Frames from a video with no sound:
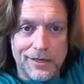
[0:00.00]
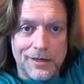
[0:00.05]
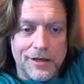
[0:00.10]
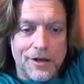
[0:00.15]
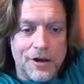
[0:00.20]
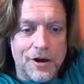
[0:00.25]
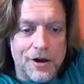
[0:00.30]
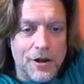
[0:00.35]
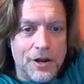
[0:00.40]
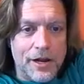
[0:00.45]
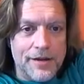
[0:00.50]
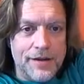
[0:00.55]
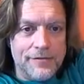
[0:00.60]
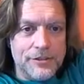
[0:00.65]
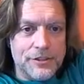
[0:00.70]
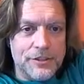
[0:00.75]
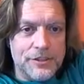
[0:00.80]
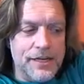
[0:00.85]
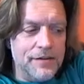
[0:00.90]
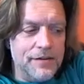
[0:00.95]
All I ever
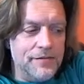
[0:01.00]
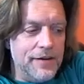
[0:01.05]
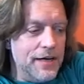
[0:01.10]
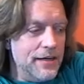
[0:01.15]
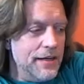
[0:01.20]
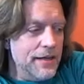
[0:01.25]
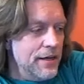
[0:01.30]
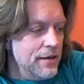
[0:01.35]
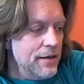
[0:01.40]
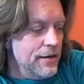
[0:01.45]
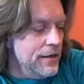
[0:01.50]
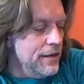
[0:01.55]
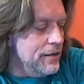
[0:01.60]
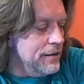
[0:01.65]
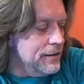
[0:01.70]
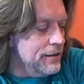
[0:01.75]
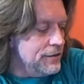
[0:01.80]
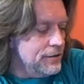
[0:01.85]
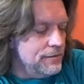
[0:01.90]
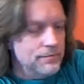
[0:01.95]
seen of Egnater here
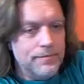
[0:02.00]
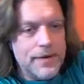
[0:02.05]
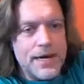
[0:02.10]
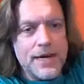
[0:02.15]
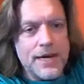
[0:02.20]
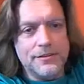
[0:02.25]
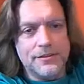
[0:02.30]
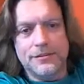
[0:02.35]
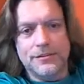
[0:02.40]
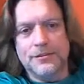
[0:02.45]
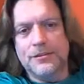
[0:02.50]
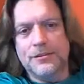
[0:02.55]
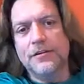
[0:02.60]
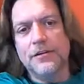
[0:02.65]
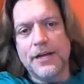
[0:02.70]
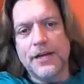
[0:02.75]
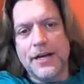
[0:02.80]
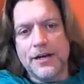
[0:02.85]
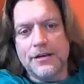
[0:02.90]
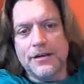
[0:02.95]
is boxes
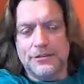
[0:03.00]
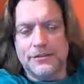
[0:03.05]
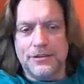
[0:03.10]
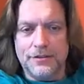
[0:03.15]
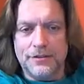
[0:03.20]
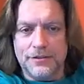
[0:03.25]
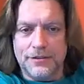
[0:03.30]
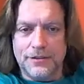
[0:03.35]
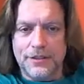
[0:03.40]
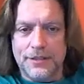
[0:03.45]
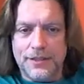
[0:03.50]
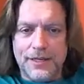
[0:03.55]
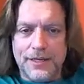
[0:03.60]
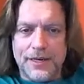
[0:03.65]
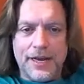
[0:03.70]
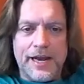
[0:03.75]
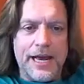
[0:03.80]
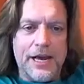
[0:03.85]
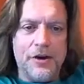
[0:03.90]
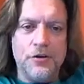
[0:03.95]
going out, so
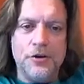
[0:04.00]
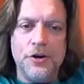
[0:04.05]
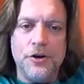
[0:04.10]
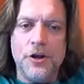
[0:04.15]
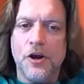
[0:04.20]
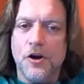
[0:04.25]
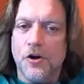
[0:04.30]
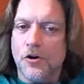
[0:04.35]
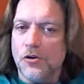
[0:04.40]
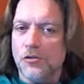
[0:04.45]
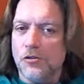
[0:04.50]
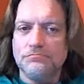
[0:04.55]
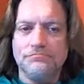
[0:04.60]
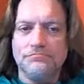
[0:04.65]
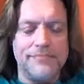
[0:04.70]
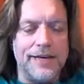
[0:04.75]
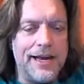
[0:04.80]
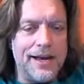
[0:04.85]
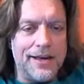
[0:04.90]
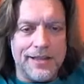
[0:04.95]
I don't know
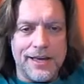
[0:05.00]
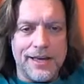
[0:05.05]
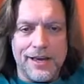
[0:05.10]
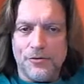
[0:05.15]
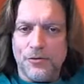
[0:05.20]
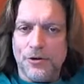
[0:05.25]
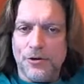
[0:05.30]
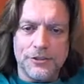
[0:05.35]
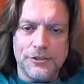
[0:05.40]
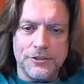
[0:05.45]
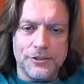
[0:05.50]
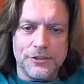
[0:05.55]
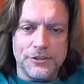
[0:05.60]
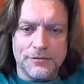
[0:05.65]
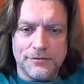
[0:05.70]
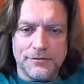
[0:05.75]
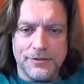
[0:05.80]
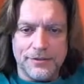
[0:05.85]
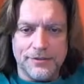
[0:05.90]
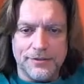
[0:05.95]
how that
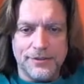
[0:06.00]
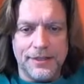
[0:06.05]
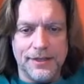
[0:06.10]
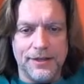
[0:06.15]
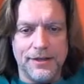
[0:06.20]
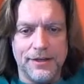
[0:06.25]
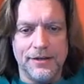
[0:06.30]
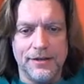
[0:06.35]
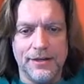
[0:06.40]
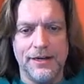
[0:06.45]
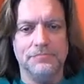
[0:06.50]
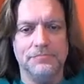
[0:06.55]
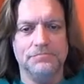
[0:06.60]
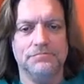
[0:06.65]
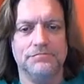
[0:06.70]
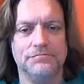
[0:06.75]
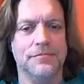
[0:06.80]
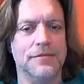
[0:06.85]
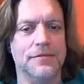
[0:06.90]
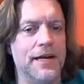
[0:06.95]
works, and I,
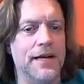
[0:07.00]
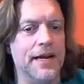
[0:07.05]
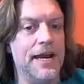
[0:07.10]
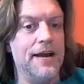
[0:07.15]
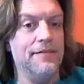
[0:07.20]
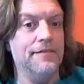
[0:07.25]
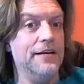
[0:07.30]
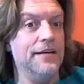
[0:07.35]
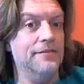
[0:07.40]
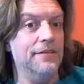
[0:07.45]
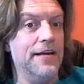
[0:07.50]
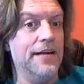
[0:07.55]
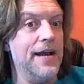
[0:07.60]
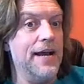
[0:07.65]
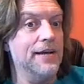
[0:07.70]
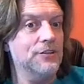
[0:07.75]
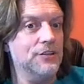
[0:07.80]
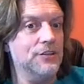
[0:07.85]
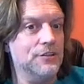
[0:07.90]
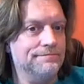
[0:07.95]
I haven't even
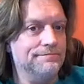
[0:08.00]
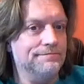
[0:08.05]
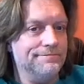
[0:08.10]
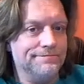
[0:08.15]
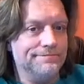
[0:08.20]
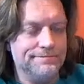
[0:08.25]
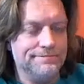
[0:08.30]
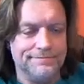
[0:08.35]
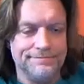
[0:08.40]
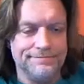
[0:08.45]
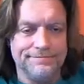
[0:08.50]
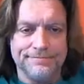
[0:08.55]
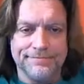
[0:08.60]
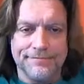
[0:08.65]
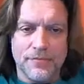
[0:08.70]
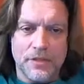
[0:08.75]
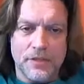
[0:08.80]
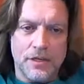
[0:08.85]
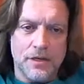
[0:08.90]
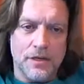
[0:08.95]
asked
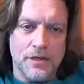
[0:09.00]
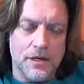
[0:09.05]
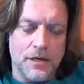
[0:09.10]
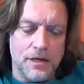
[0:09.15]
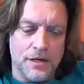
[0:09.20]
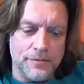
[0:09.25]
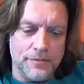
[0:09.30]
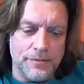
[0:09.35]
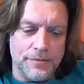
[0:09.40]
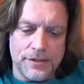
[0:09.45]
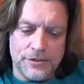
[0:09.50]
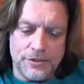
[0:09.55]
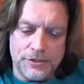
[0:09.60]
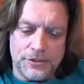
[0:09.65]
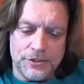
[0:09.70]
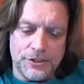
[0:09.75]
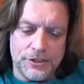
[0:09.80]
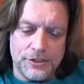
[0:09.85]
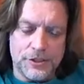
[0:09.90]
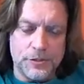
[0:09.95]
because um, it's
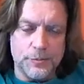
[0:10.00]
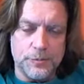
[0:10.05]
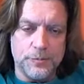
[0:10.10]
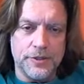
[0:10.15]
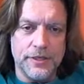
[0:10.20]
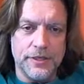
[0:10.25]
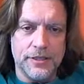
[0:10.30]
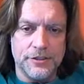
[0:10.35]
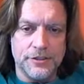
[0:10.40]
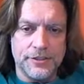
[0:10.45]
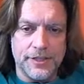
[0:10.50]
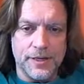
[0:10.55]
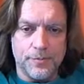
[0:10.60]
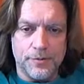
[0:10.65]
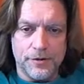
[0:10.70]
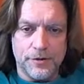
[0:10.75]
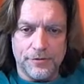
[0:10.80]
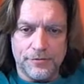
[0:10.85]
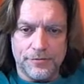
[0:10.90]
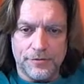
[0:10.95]
just completely
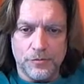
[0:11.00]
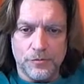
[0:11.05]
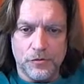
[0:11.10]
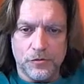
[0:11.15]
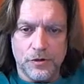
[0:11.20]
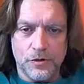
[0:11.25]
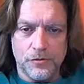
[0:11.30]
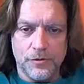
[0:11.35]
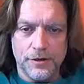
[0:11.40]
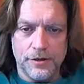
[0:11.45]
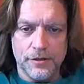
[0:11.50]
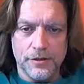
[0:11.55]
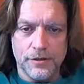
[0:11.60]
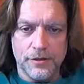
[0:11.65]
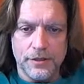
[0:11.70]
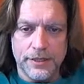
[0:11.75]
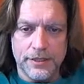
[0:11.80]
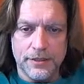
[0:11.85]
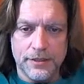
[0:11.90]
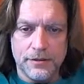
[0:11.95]
separate from what we're
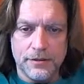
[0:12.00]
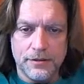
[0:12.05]
doing.